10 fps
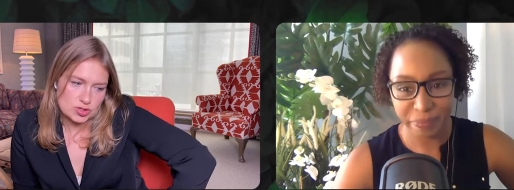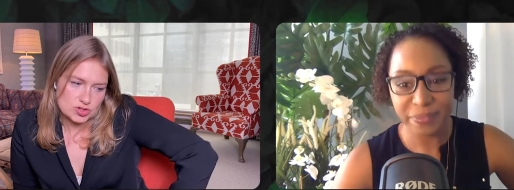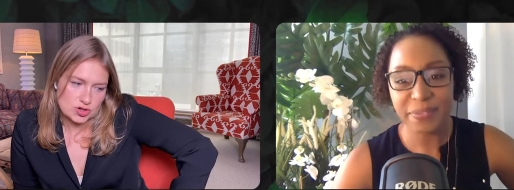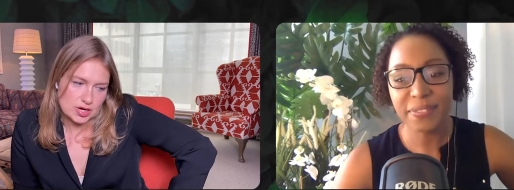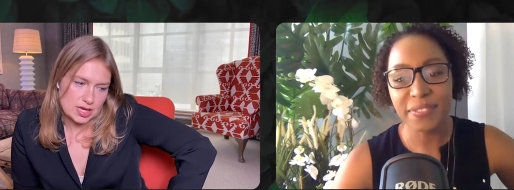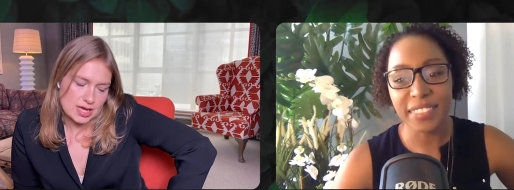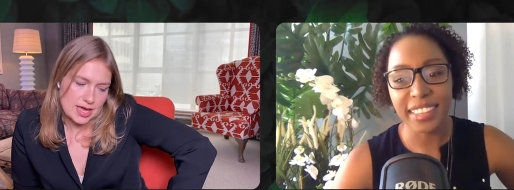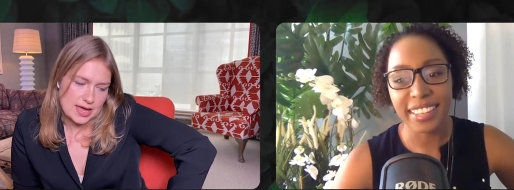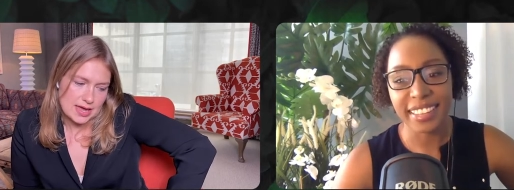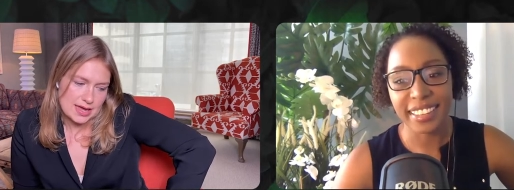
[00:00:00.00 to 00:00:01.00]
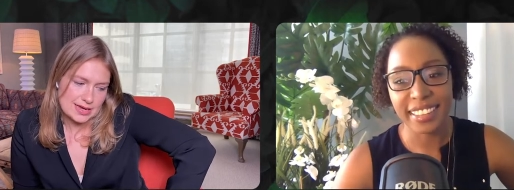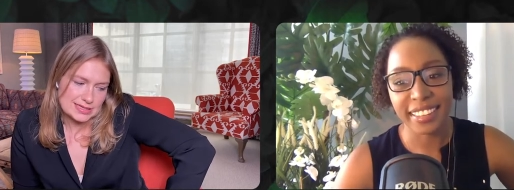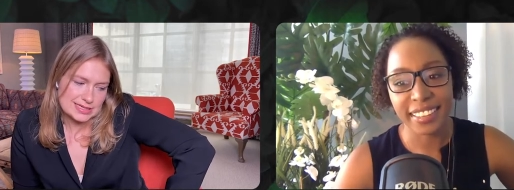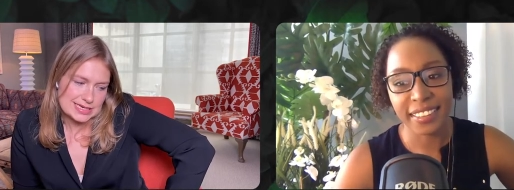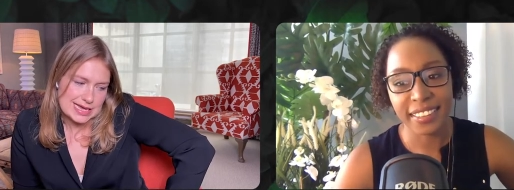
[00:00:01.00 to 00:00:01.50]
Speaker 1: during a
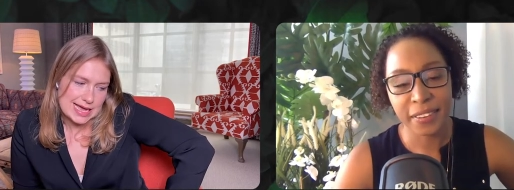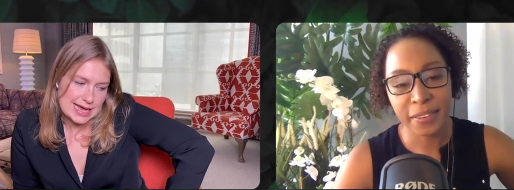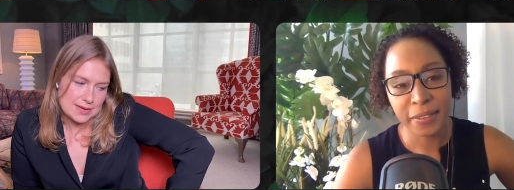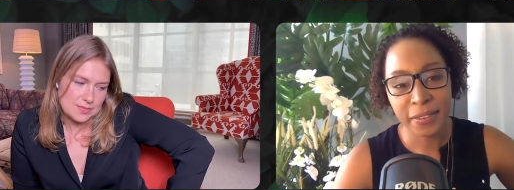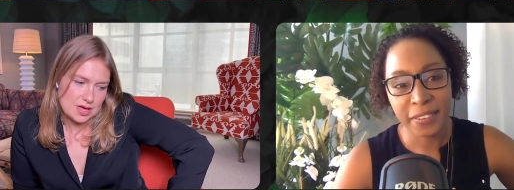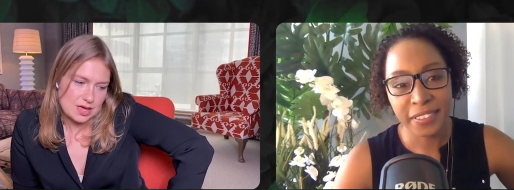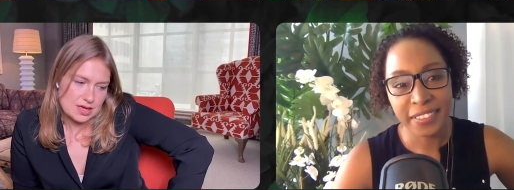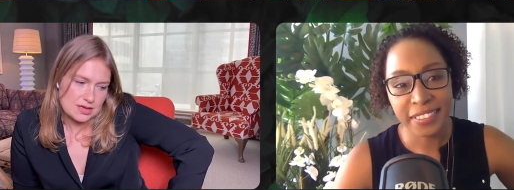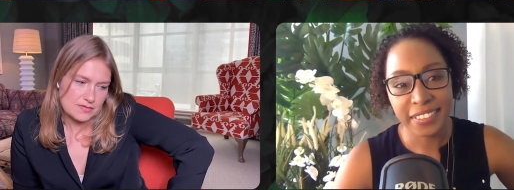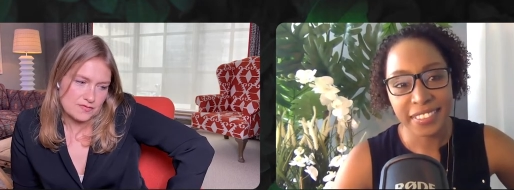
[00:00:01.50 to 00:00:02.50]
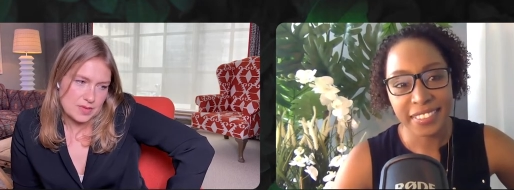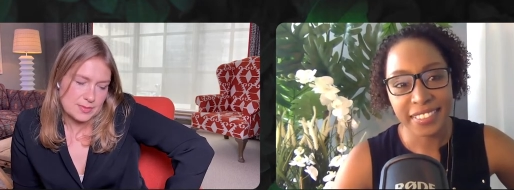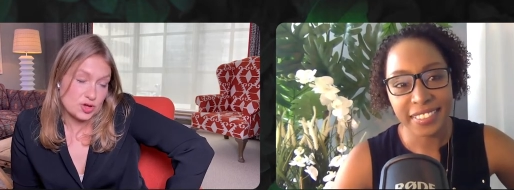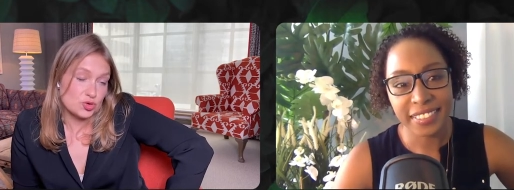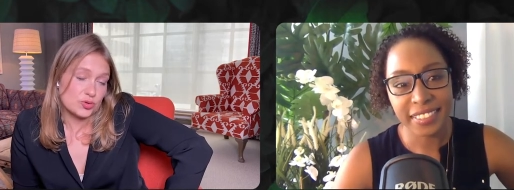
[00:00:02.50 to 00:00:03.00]
time of
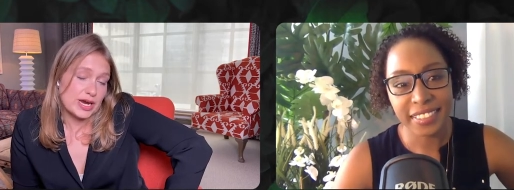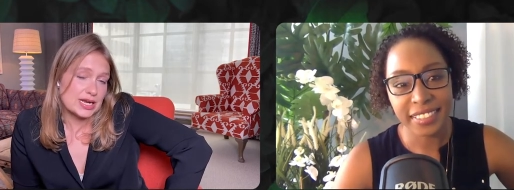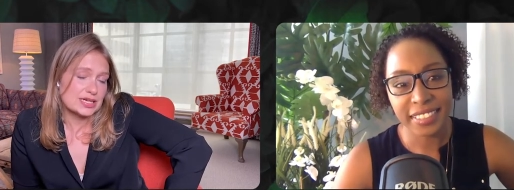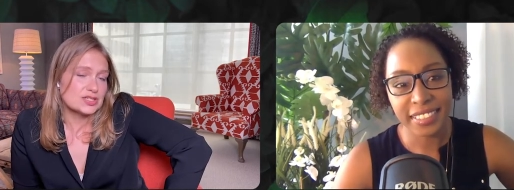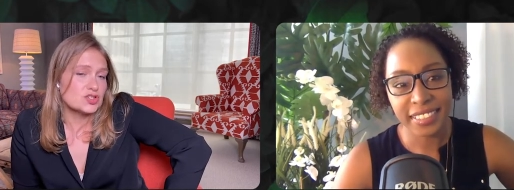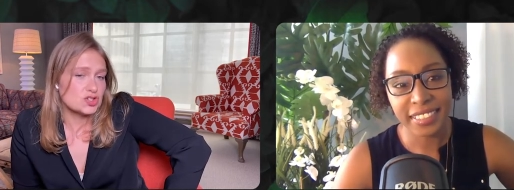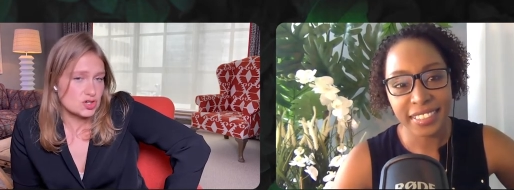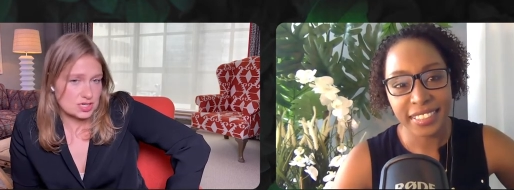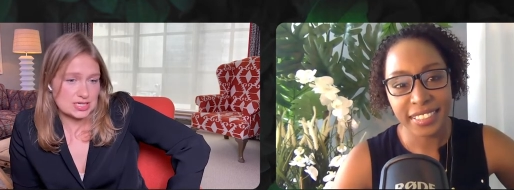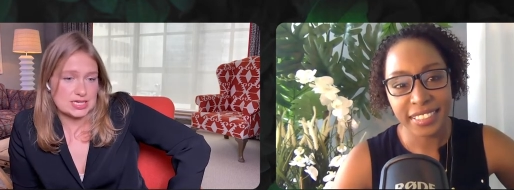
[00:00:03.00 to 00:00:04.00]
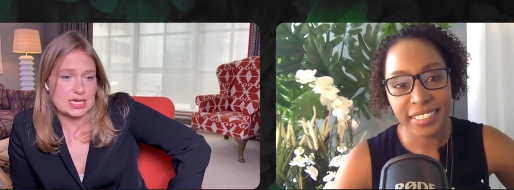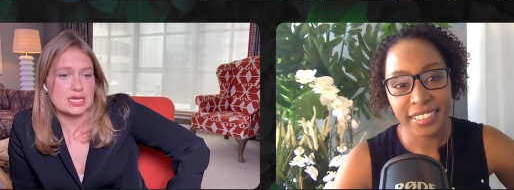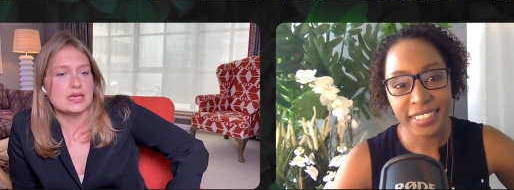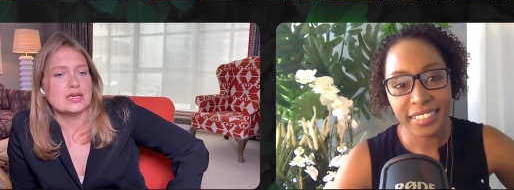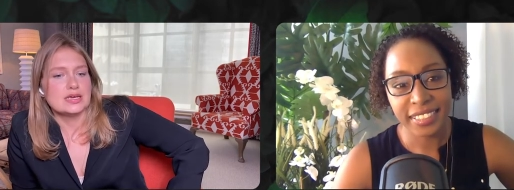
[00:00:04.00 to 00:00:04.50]
maybe great uncertainty,
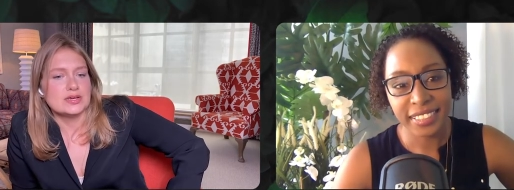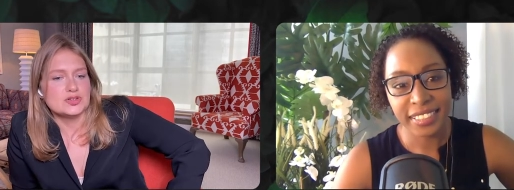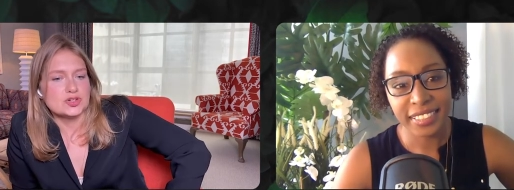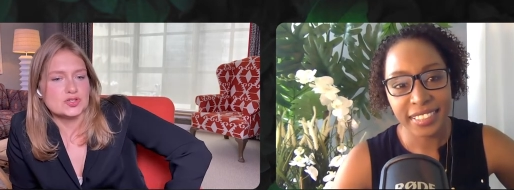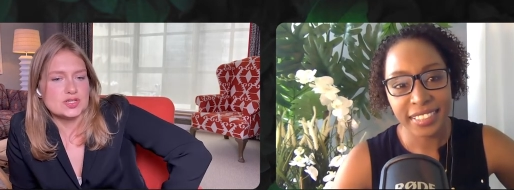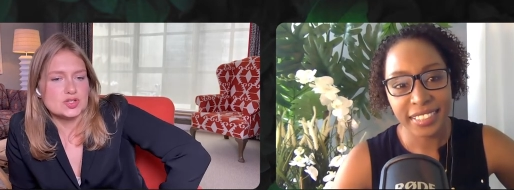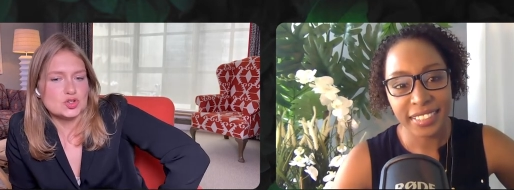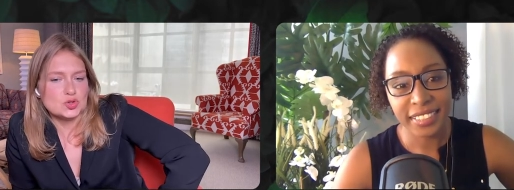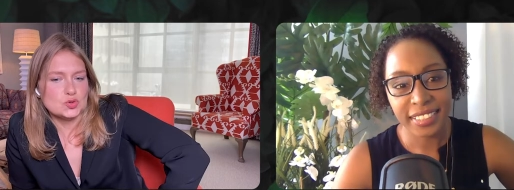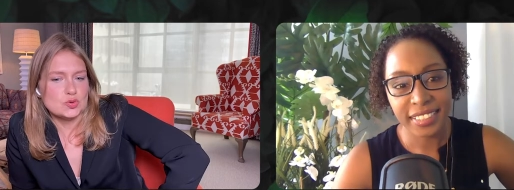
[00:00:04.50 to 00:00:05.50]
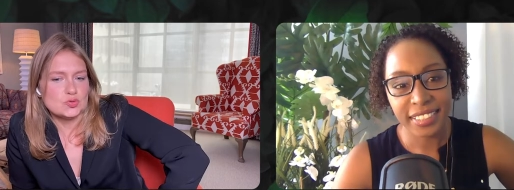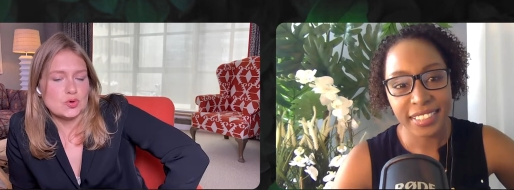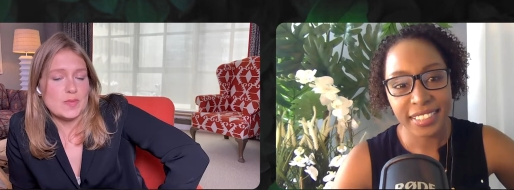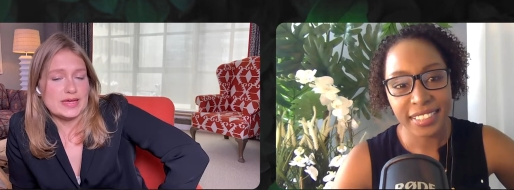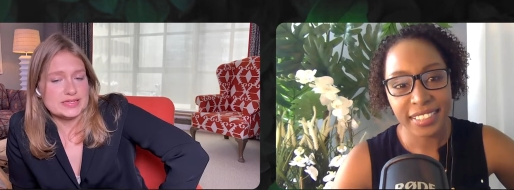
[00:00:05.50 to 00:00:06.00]
enters into a
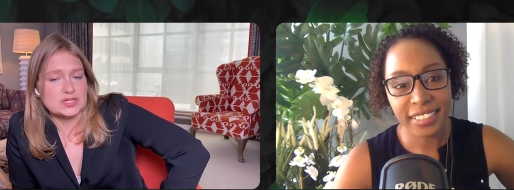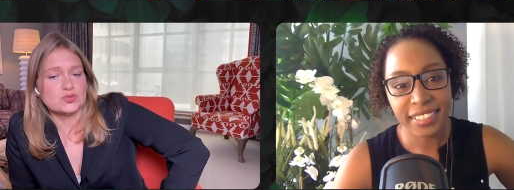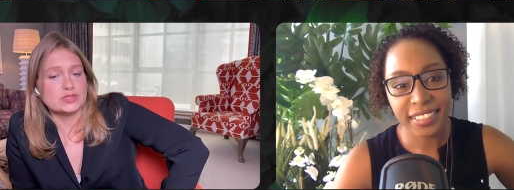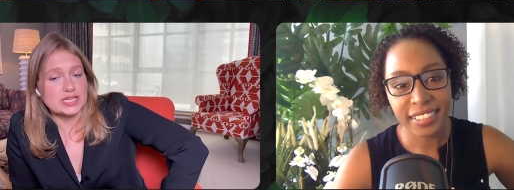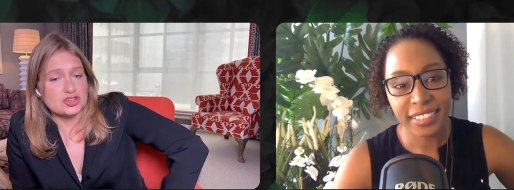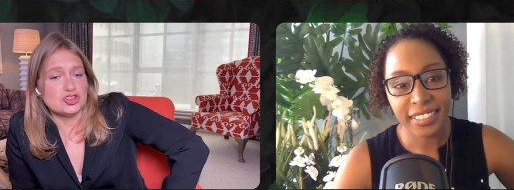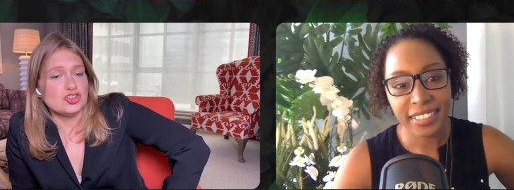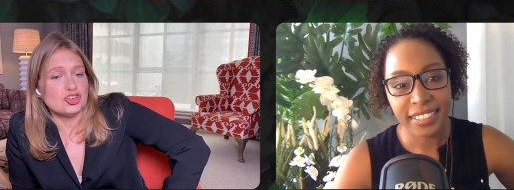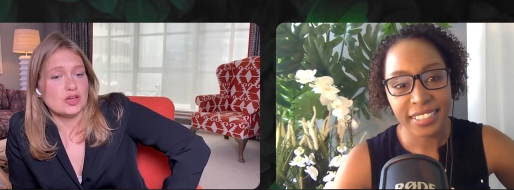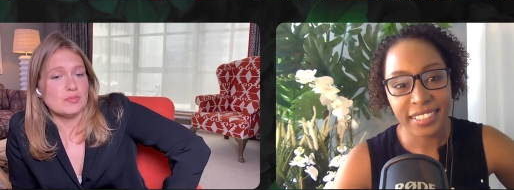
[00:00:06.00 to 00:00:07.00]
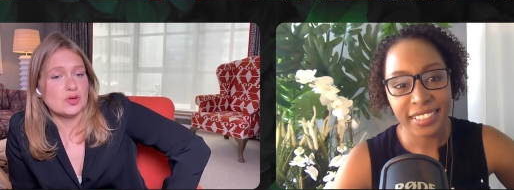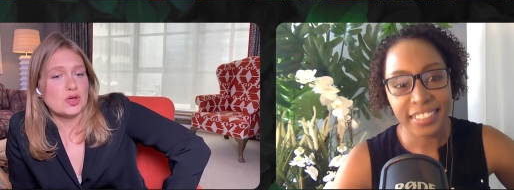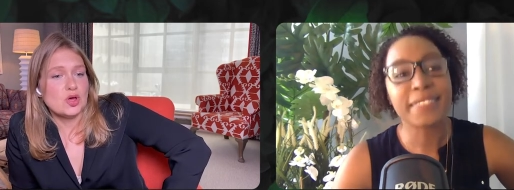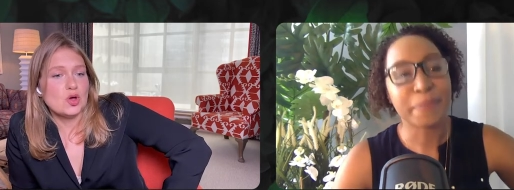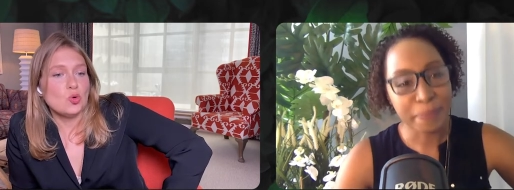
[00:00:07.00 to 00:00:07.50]
romantic relationship
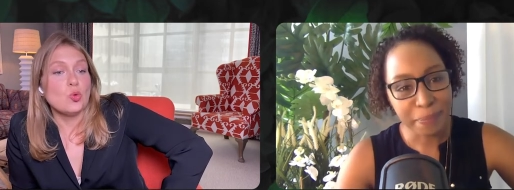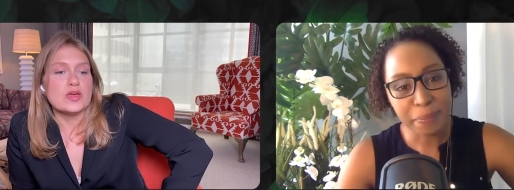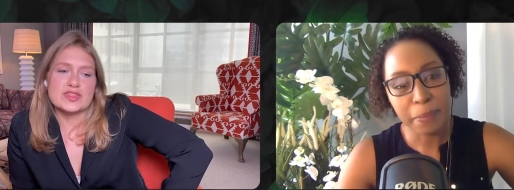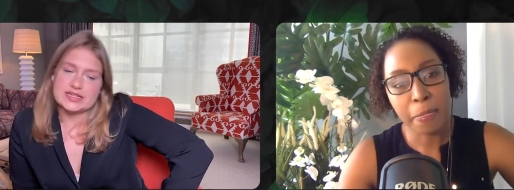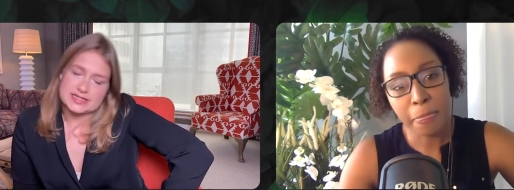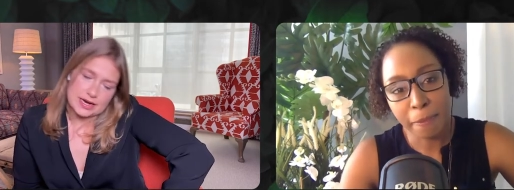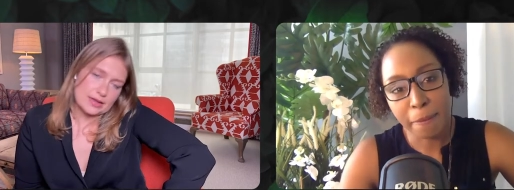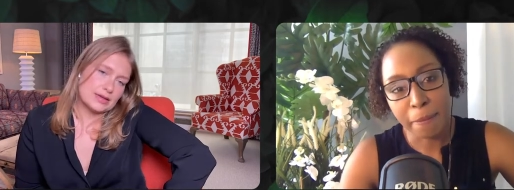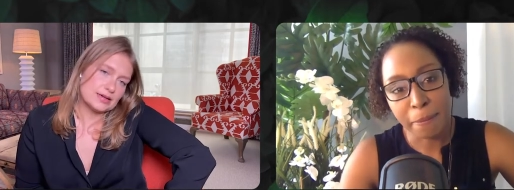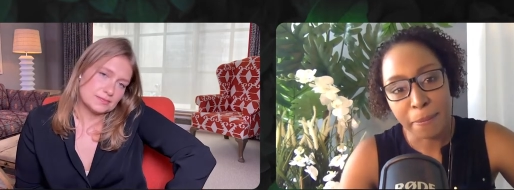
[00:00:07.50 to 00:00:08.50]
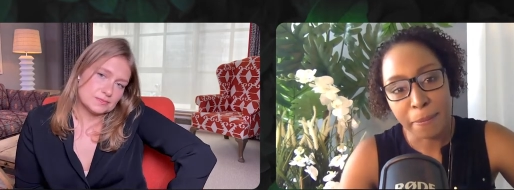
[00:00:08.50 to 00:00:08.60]
with a duck.